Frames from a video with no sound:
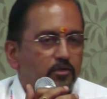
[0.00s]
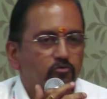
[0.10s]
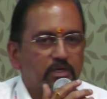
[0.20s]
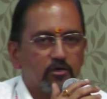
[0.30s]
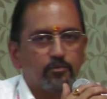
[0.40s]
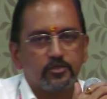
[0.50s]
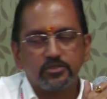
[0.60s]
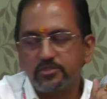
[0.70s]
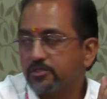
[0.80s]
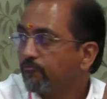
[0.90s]
cooling
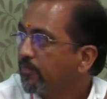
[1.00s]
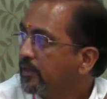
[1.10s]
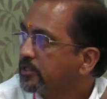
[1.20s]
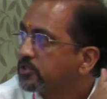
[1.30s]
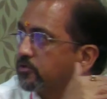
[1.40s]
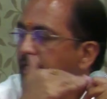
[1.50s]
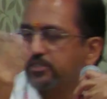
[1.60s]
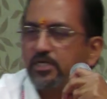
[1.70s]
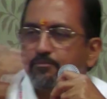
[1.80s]
operations. So next slide,